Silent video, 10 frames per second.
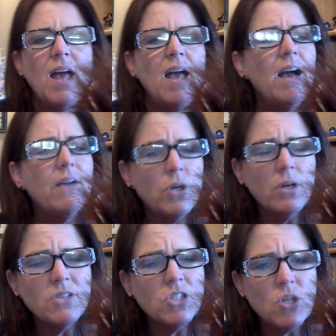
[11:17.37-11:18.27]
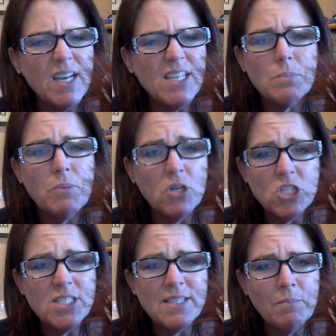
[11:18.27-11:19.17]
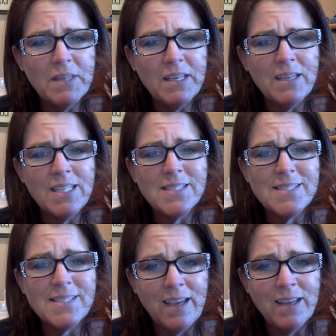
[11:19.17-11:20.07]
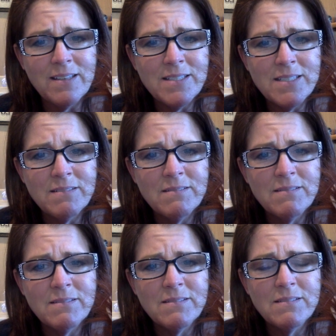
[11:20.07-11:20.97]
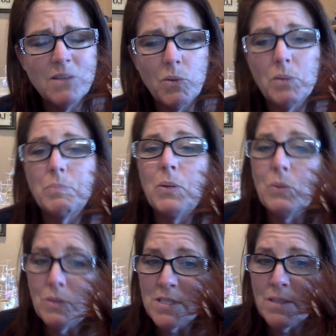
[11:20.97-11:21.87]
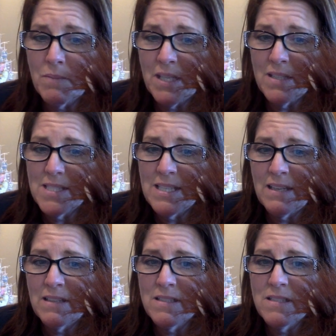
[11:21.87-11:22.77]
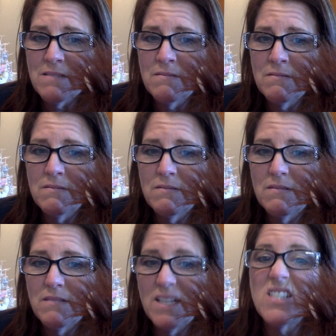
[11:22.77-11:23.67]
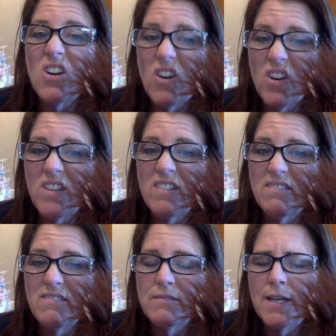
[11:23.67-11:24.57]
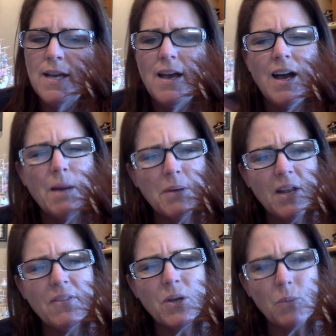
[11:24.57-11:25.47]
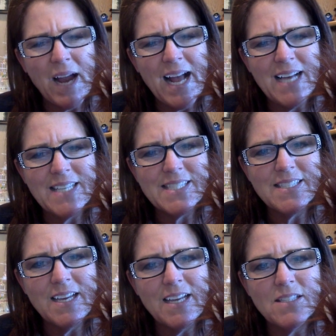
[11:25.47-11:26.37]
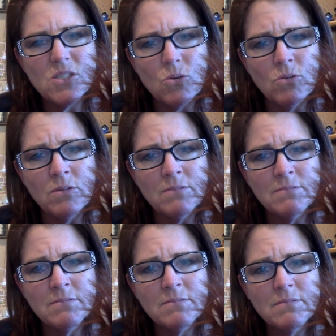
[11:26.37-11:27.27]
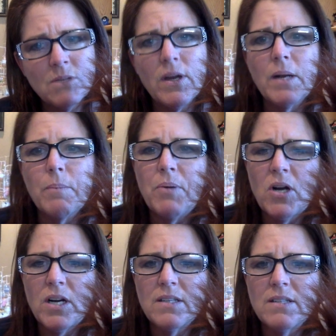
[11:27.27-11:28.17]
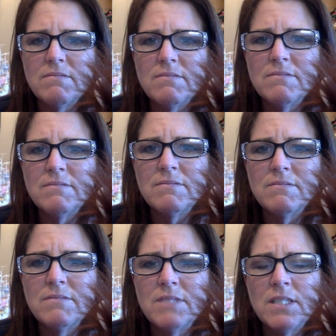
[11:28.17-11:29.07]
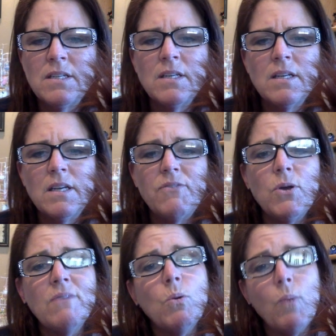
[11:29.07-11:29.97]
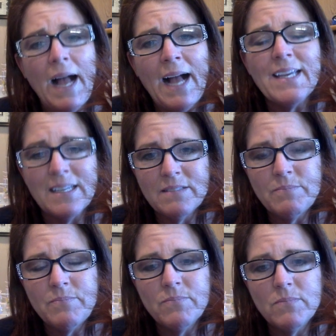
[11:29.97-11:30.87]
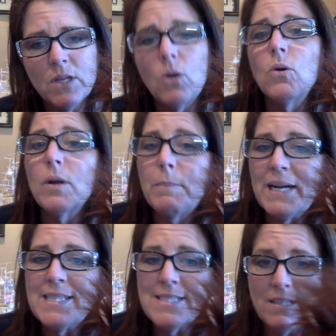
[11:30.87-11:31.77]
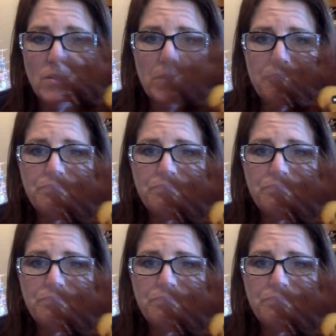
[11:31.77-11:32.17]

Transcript: Have you ever tried to push something in sand or pull something in sand? It's hard. How about on the grass at school or at a park? If you have a wagon or a bicycle